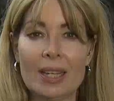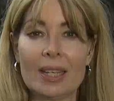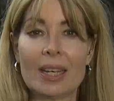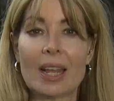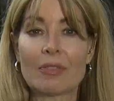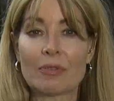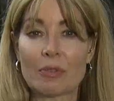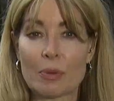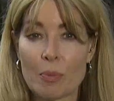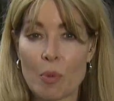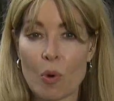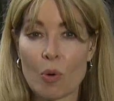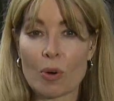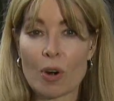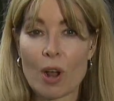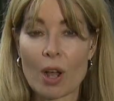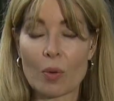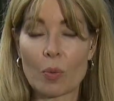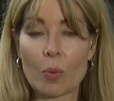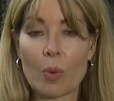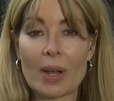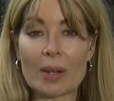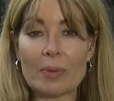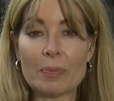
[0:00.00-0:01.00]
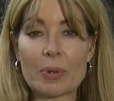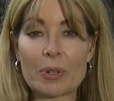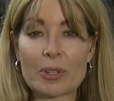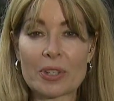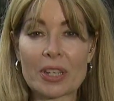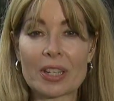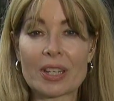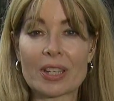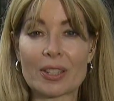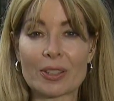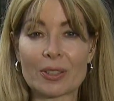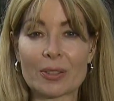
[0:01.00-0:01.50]
Now, for more on one
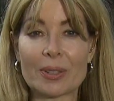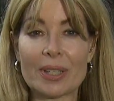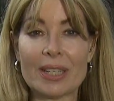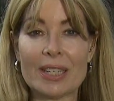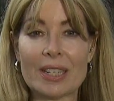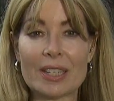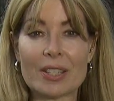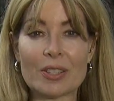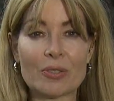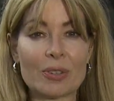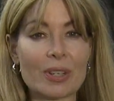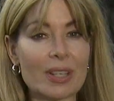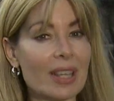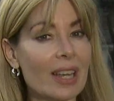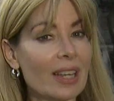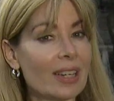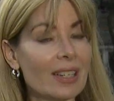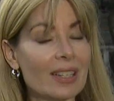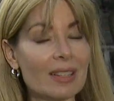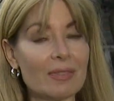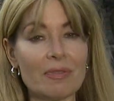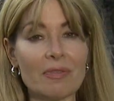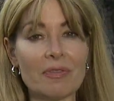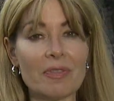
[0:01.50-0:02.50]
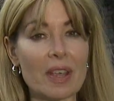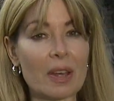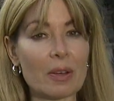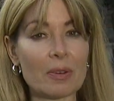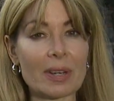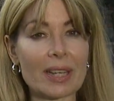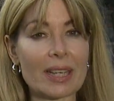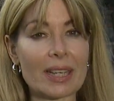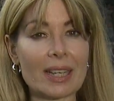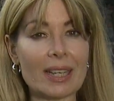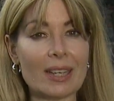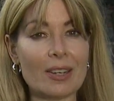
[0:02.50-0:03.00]
particular industry that is
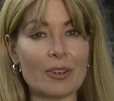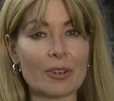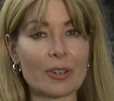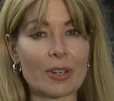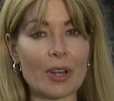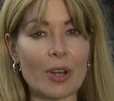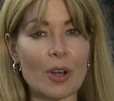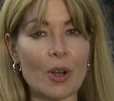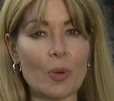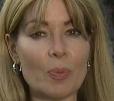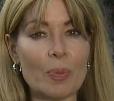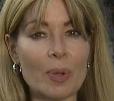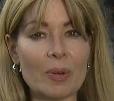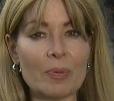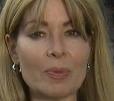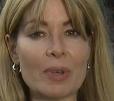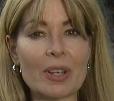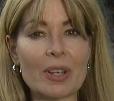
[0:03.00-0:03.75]
very eager to open,